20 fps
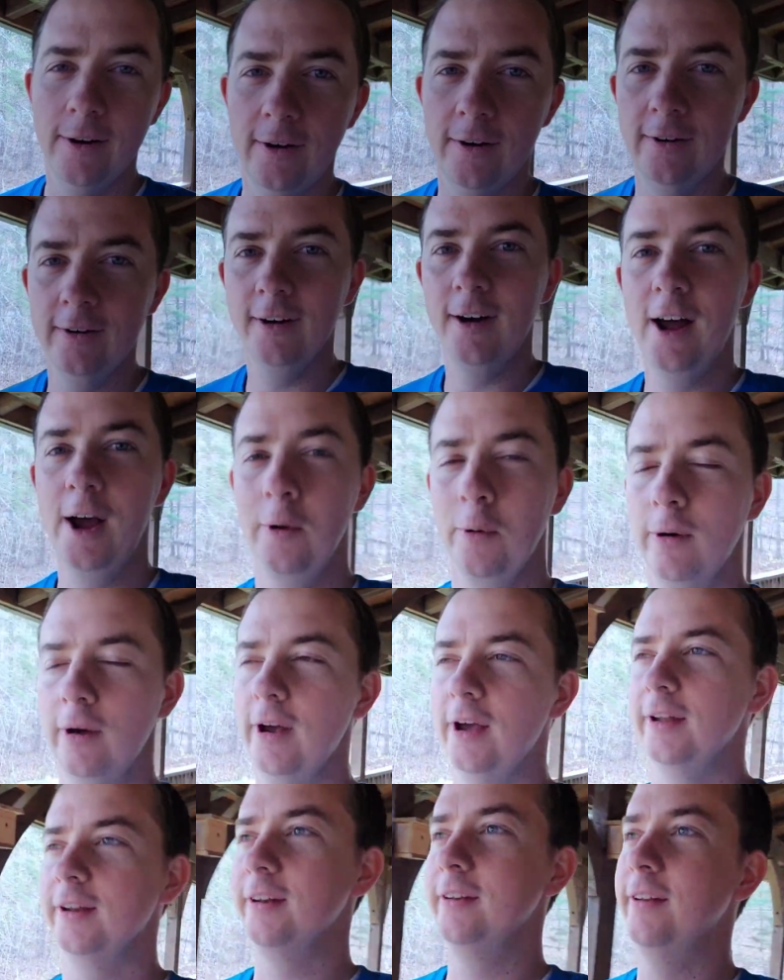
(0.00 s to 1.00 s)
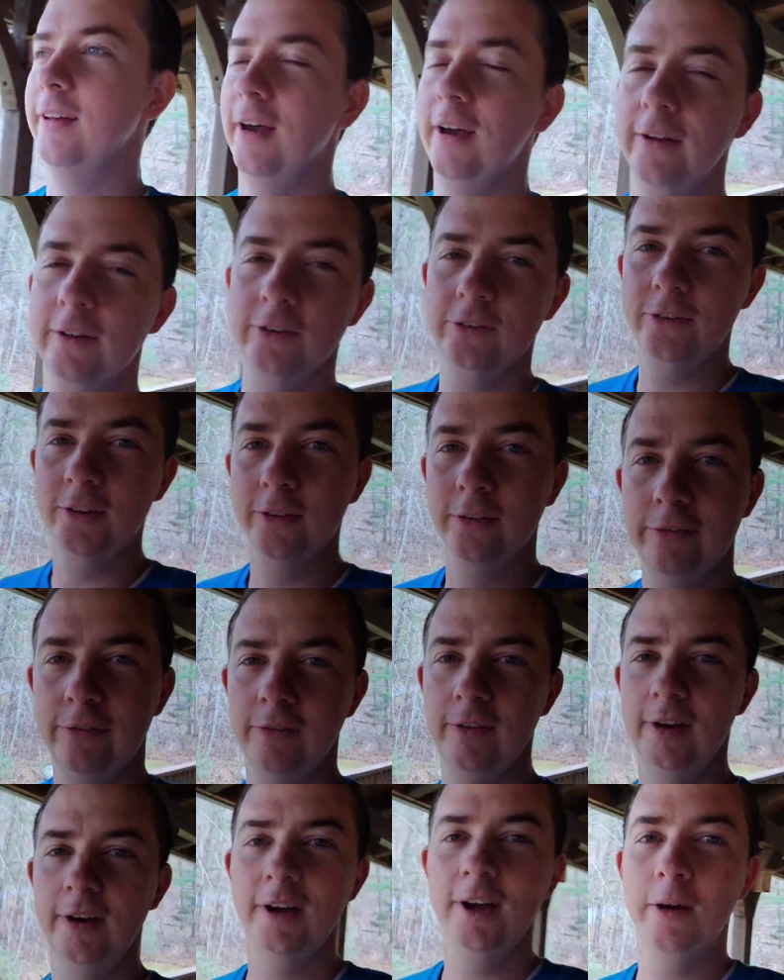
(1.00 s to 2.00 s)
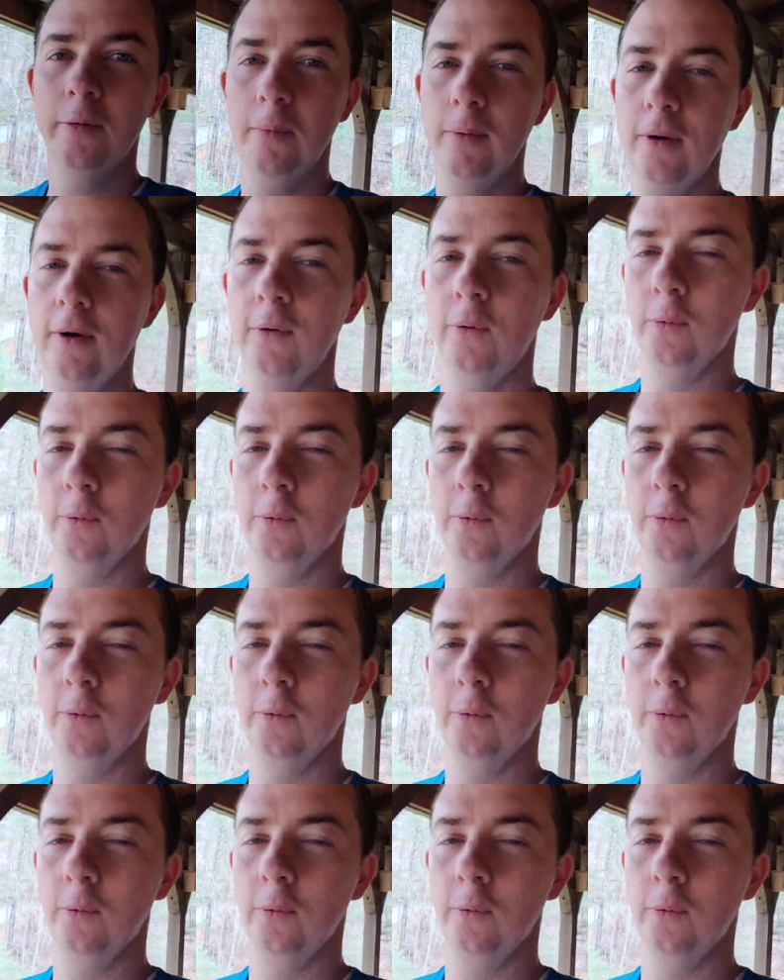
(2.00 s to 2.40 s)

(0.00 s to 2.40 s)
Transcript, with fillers: All right, we're headed down to see the fam.